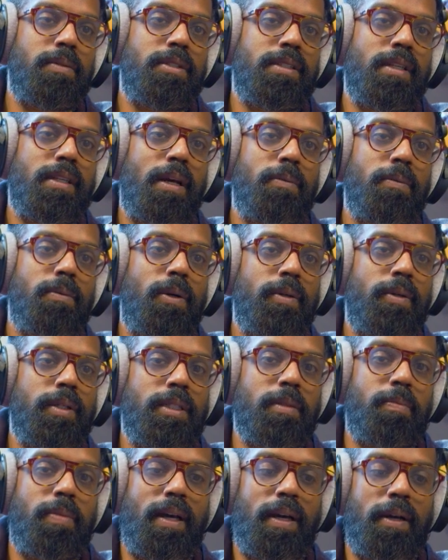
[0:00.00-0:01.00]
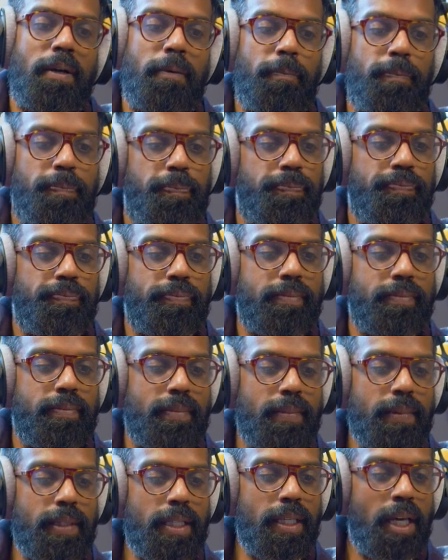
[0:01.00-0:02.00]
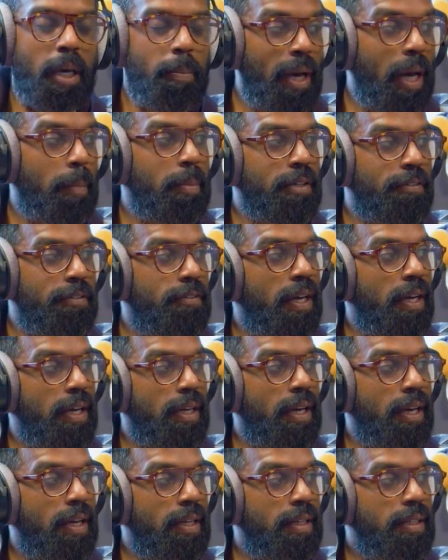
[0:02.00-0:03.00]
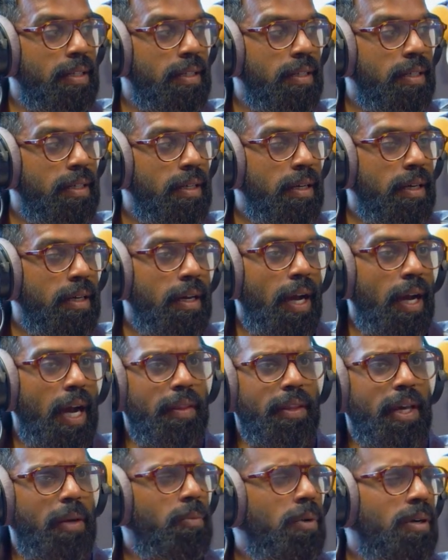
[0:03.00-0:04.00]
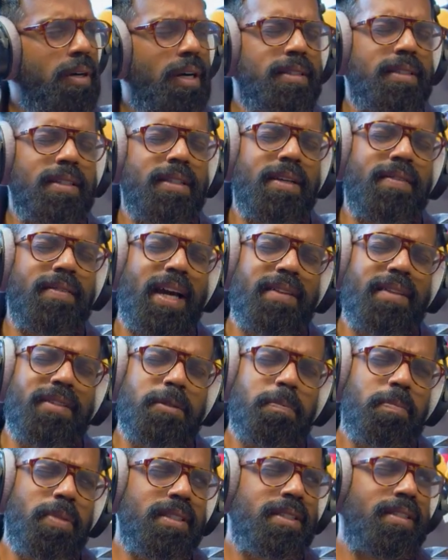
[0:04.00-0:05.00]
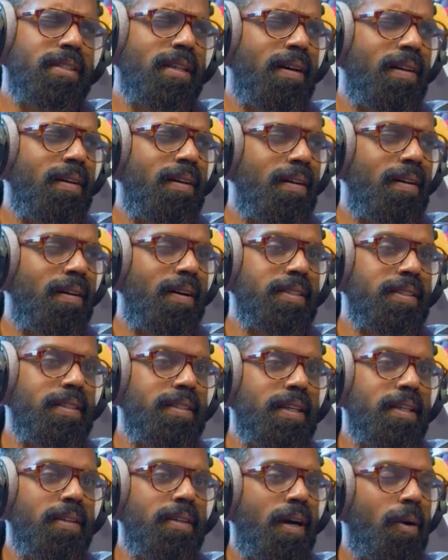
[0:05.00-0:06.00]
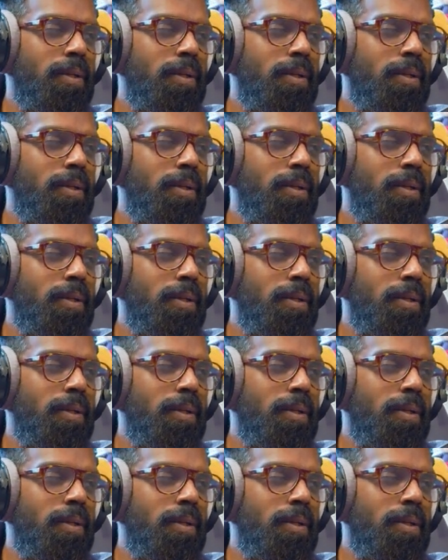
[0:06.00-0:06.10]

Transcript: so worried about me fitting in. And then, I don't know, they had this bizarre idea that I